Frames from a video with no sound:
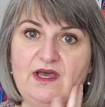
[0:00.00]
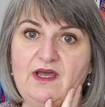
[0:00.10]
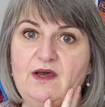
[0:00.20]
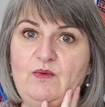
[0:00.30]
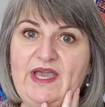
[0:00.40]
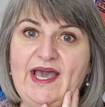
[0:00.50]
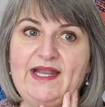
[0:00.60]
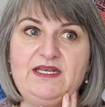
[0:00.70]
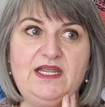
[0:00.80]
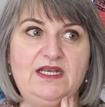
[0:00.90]
Uh, we
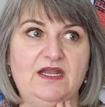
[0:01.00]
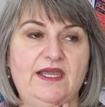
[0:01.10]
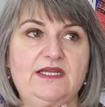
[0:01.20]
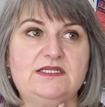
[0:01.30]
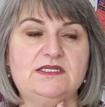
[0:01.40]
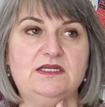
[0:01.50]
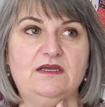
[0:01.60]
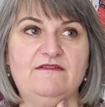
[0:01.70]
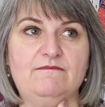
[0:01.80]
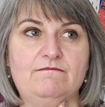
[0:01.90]
had Knit Night
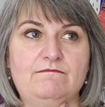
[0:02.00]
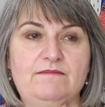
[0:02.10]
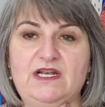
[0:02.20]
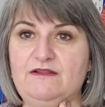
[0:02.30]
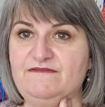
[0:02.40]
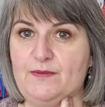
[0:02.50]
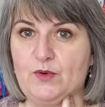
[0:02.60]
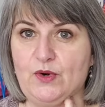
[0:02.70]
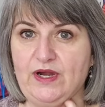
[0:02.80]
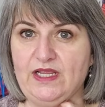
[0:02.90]
middle of
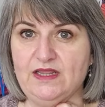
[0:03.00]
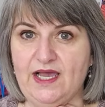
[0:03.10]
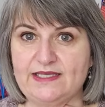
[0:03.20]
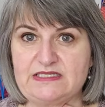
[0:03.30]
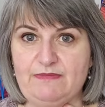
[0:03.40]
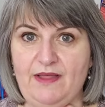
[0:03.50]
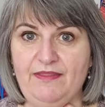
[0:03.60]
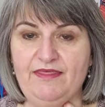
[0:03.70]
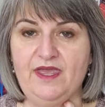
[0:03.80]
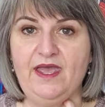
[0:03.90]
February last
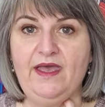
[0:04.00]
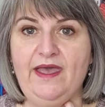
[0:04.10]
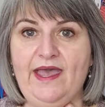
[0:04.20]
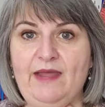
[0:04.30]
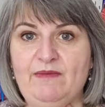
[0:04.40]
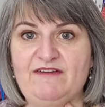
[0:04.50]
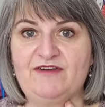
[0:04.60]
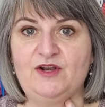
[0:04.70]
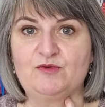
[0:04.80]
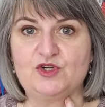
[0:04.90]
month and my
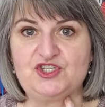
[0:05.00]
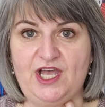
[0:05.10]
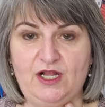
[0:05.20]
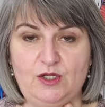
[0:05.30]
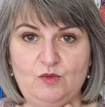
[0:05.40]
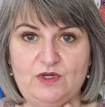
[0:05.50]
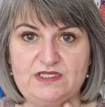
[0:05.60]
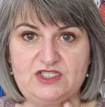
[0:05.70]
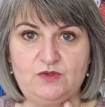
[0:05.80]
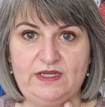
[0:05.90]
friend Rochelle
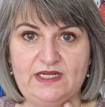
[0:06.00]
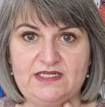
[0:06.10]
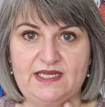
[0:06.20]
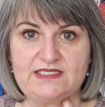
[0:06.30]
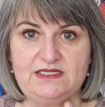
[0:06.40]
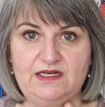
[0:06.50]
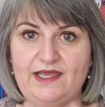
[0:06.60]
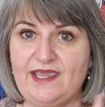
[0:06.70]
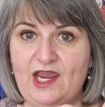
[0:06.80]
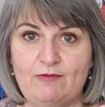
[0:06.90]
was doing a test knit.
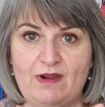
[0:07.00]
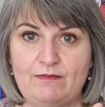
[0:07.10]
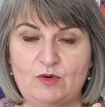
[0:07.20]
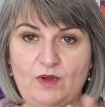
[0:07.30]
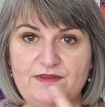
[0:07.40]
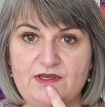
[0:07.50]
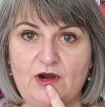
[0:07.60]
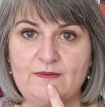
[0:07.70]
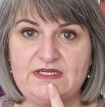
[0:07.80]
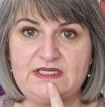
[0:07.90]
I can't remember what the
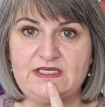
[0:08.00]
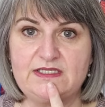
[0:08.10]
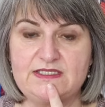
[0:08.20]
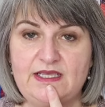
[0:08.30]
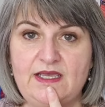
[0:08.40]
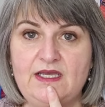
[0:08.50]
garment is.